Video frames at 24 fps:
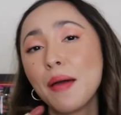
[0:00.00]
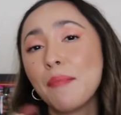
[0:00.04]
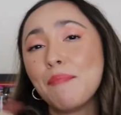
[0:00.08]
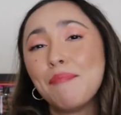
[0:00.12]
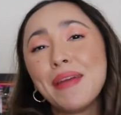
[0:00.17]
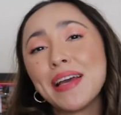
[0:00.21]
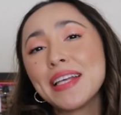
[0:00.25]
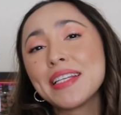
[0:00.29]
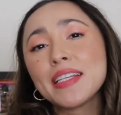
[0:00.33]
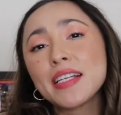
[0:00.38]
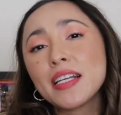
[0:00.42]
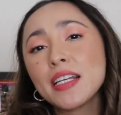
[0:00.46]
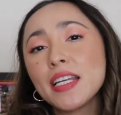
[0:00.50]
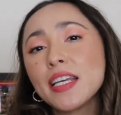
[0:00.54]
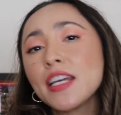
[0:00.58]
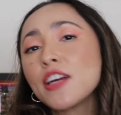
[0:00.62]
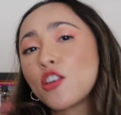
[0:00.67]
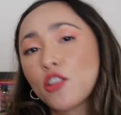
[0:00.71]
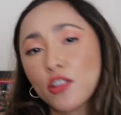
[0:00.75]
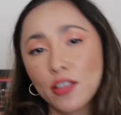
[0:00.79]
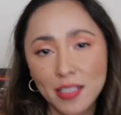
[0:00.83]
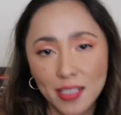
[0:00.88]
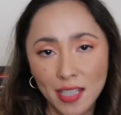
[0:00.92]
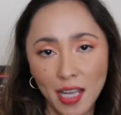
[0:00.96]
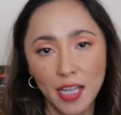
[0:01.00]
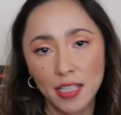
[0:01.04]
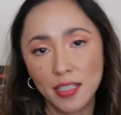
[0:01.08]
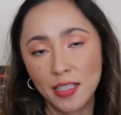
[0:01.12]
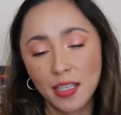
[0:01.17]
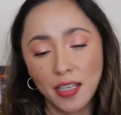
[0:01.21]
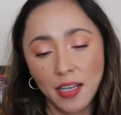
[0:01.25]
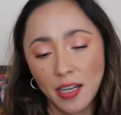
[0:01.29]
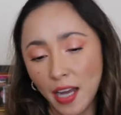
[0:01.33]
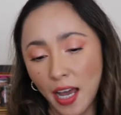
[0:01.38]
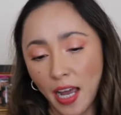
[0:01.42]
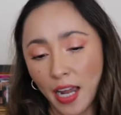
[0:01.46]
Basically her
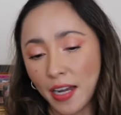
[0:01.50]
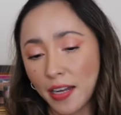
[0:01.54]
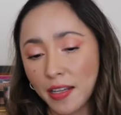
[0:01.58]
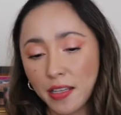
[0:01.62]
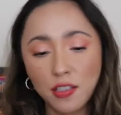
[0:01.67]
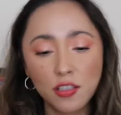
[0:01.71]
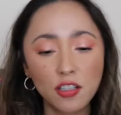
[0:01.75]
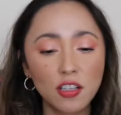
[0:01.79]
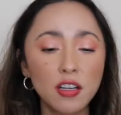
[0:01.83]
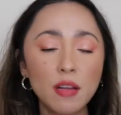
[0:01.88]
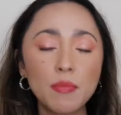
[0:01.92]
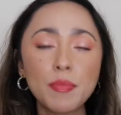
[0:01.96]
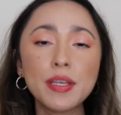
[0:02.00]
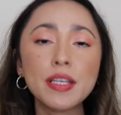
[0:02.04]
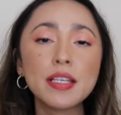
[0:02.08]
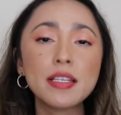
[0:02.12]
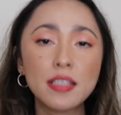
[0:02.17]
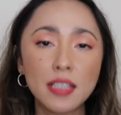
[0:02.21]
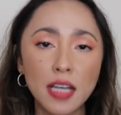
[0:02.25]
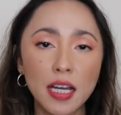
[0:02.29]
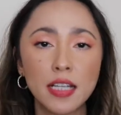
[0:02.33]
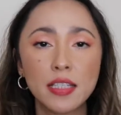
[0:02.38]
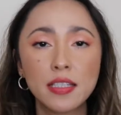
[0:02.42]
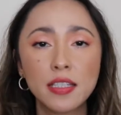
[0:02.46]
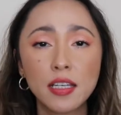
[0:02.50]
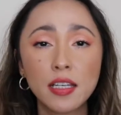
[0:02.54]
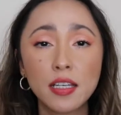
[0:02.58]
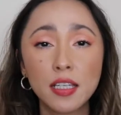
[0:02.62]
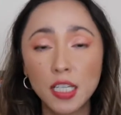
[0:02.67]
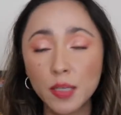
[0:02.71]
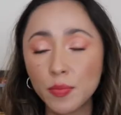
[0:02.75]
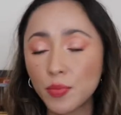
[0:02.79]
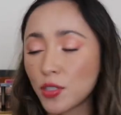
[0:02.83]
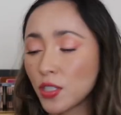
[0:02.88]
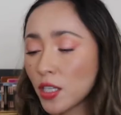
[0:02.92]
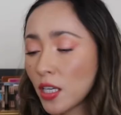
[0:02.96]
satin line. These are gonna be satin
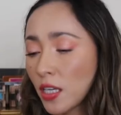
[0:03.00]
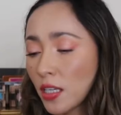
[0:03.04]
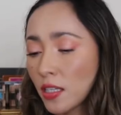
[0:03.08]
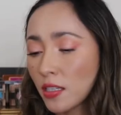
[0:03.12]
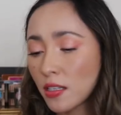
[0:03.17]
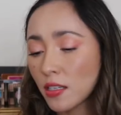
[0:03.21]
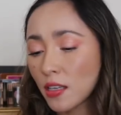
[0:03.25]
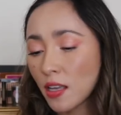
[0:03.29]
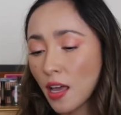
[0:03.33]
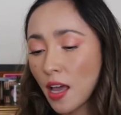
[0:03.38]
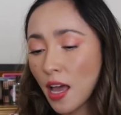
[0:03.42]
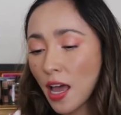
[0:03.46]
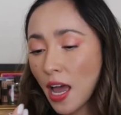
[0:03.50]
lipsticks.